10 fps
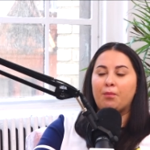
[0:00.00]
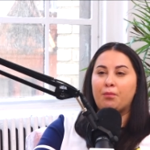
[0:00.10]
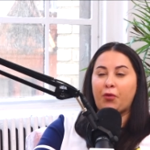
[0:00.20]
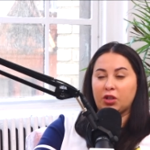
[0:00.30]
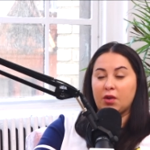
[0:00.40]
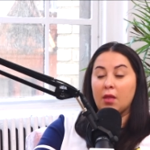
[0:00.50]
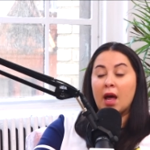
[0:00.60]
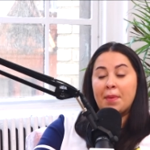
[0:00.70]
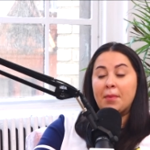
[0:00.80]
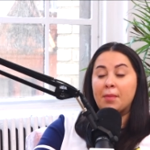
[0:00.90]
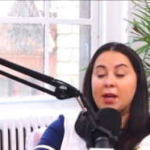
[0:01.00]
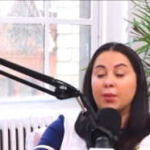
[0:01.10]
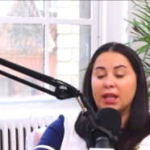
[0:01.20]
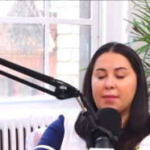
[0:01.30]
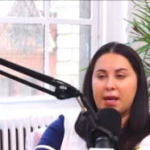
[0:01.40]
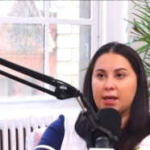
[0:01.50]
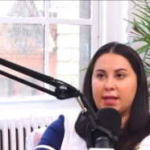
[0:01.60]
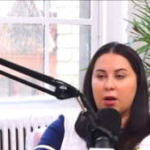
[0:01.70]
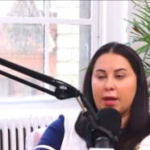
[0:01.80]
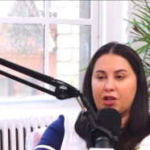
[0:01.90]
first of all, a lot of people are being really mean because they
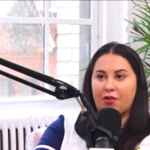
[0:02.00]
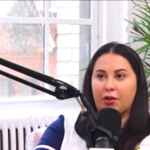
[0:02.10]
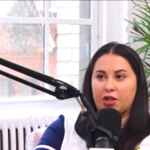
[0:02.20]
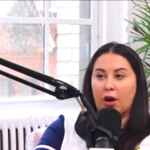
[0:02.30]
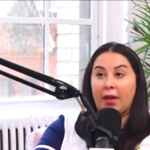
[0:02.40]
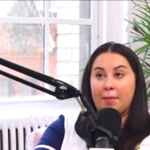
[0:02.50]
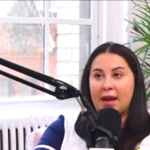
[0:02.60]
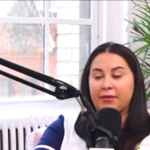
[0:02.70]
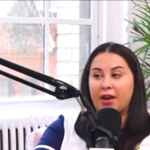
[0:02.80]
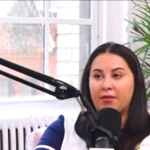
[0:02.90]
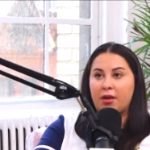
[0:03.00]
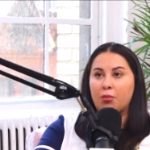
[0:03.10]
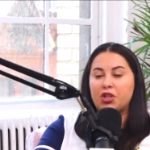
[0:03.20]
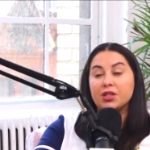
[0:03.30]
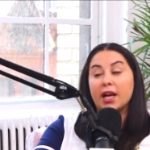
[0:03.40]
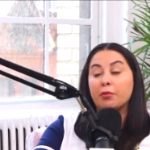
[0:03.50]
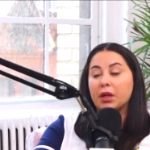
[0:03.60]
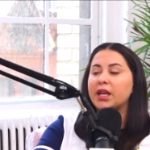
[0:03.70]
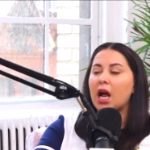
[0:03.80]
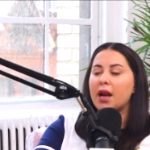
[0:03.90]
don't like Jeffree Star and like making fun of him, which is like
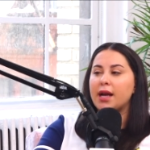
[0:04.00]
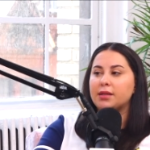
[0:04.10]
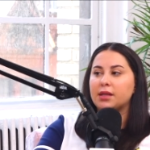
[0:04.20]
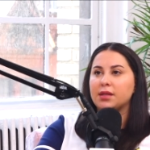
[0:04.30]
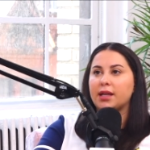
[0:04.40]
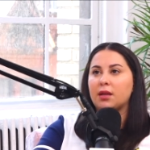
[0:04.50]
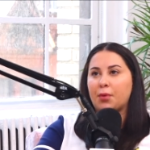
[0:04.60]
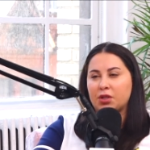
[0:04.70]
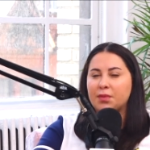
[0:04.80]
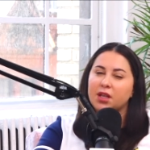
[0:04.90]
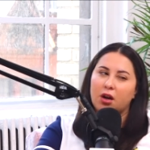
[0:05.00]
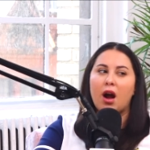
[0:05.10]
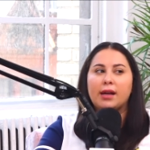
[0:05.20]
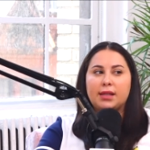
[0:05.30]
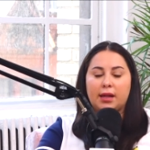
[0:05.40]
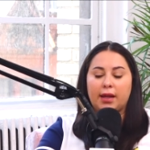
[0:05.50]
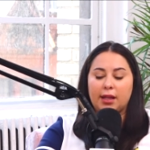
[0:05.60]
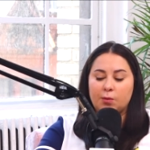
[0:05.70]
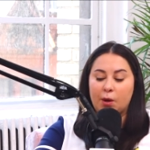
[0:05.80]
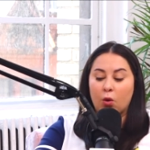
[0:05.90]
really not nice because like the person was in a car accident. Like,
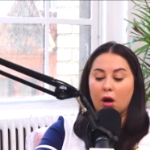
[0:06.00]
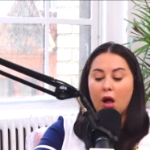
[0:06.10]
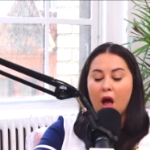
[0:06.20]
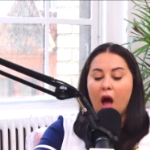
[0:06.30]
let's be cool.